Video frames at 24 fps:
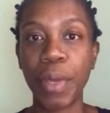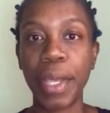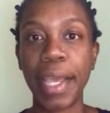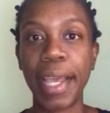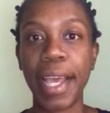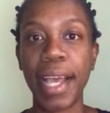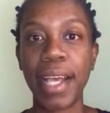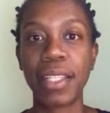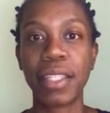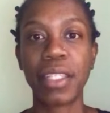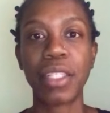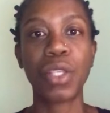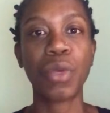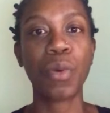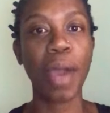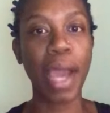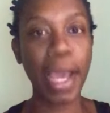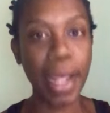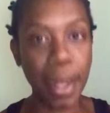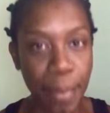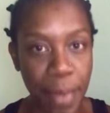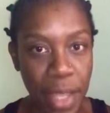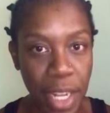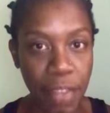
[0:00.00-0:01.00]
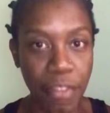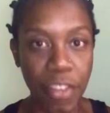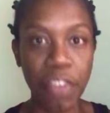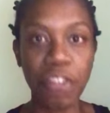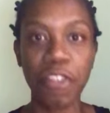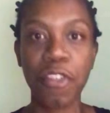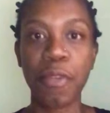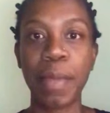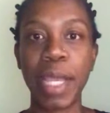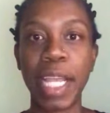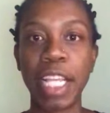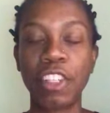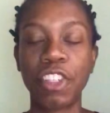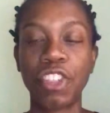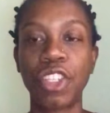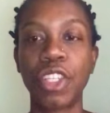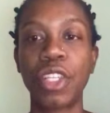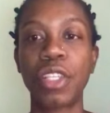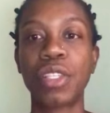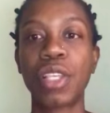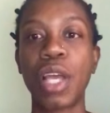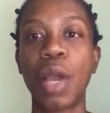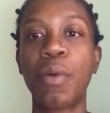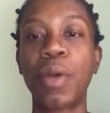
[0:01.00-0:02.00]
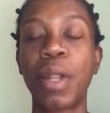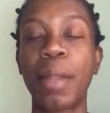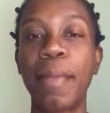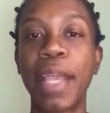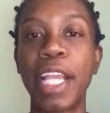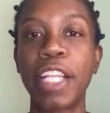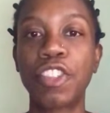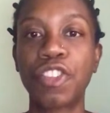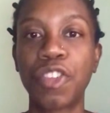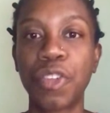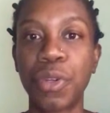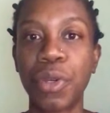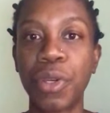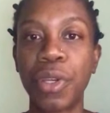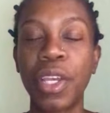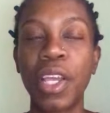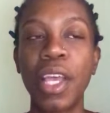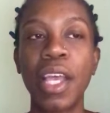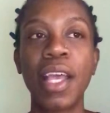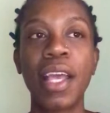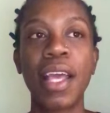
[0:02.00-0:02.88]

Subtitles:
it because it's quite a bit of information, so I want to make sure